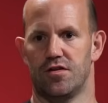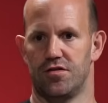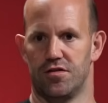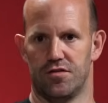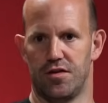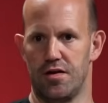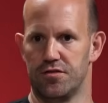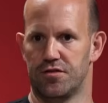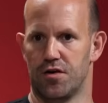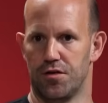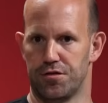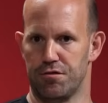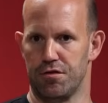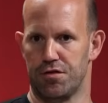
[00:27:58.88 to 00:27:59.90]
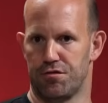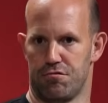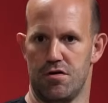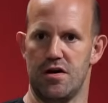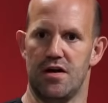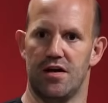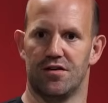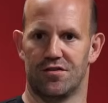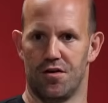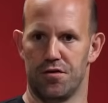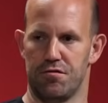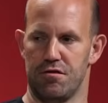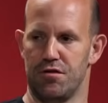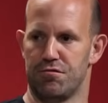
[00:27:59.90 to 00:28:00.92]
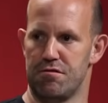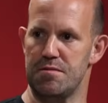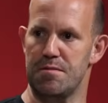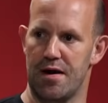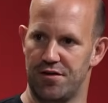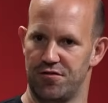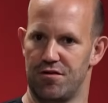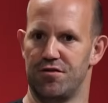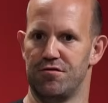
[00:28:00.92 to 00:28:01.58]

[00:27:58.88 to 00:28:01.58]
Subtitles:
As I say, it's gone through three major